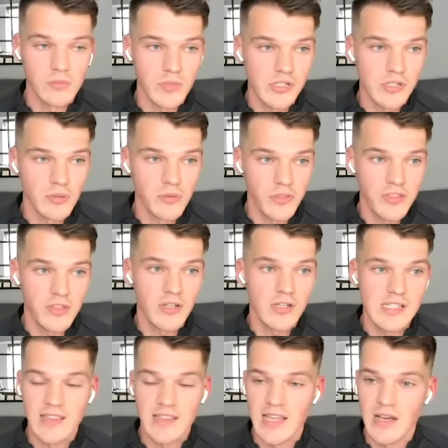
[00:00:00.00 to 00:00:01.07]
we sold
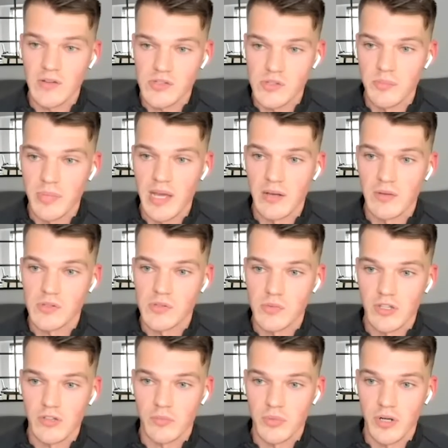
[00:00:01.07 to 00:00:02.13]
£30,000
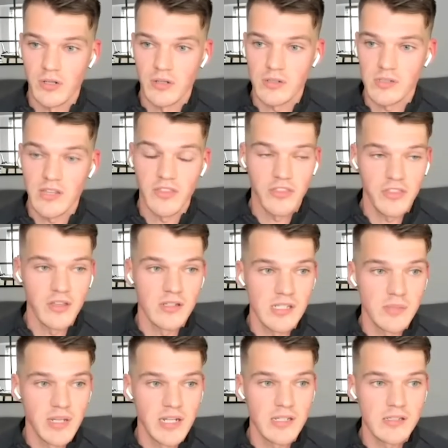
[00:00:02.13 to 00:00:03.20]
worth of product in 30
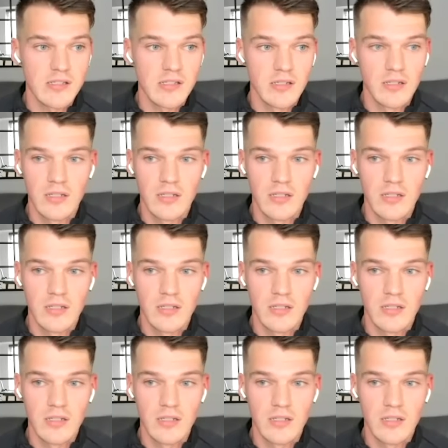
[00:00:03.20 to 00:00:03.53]
minutes.